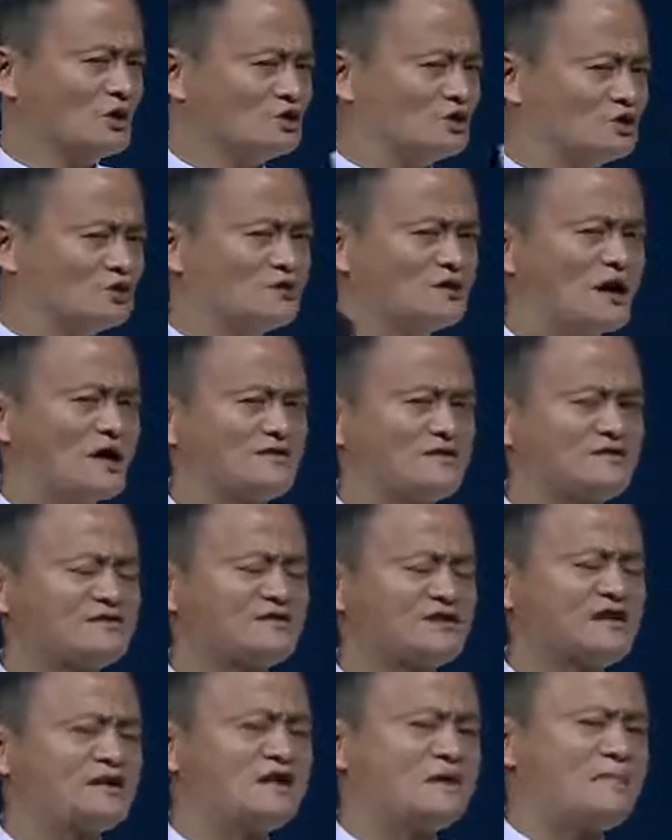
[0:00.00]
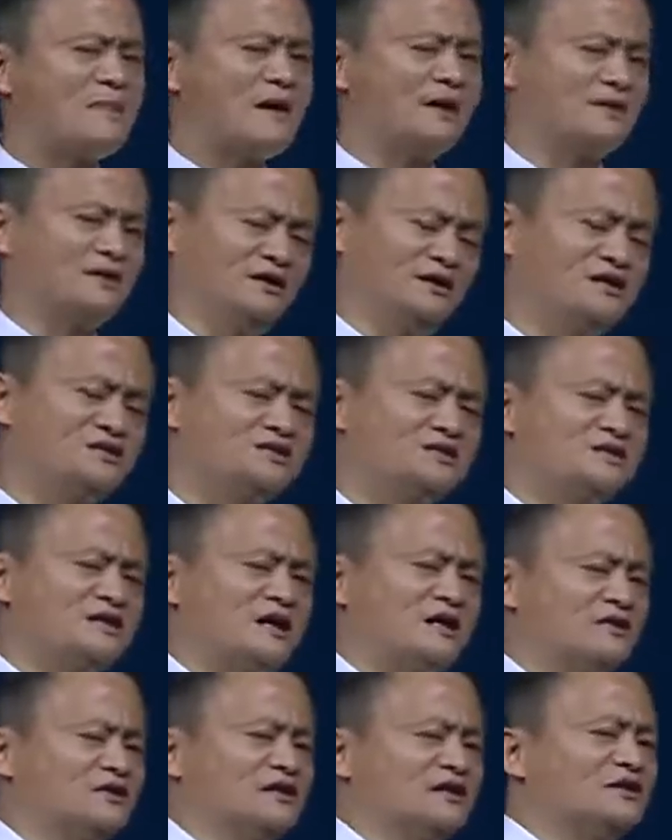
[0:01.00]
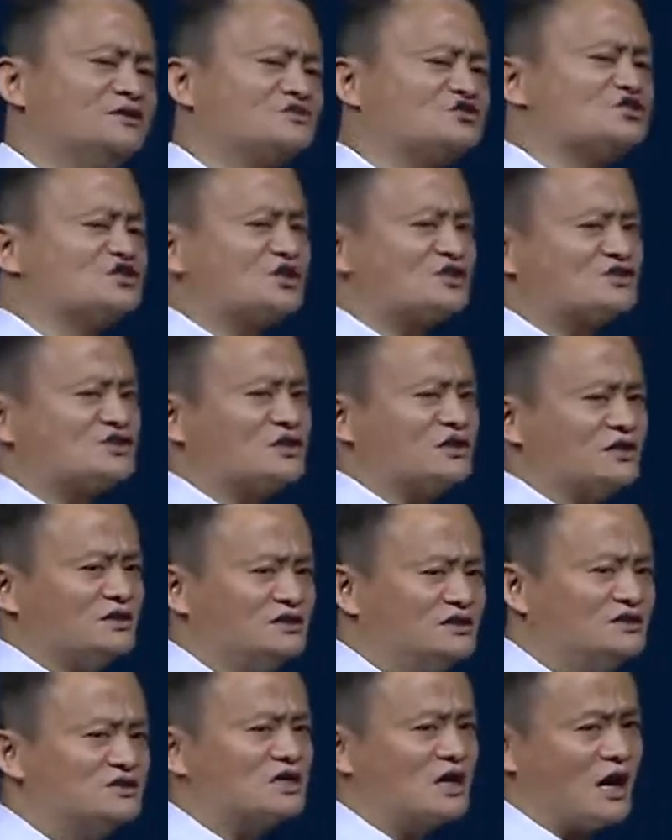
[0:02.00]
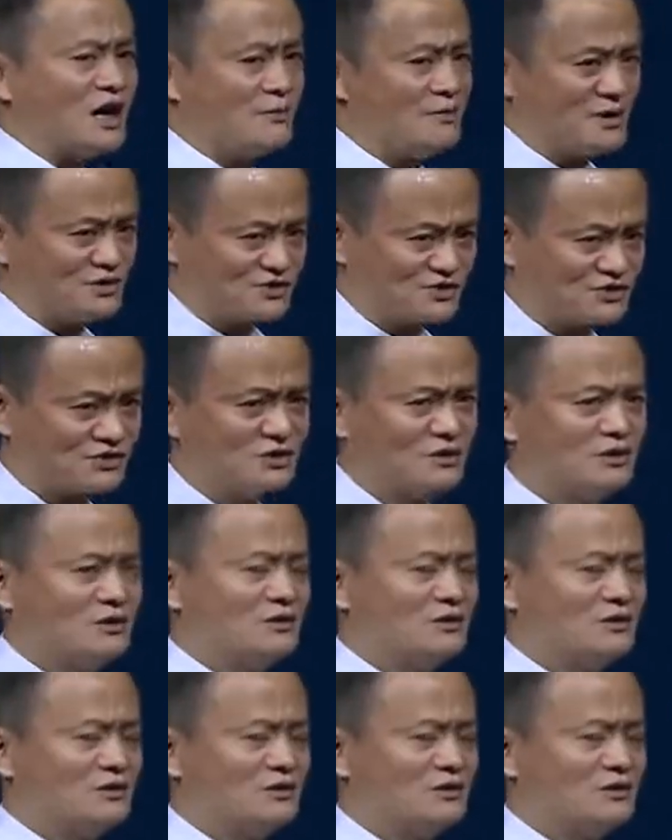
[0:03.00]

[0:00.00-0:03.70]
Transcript: Do not think about the internet as just e-commerce.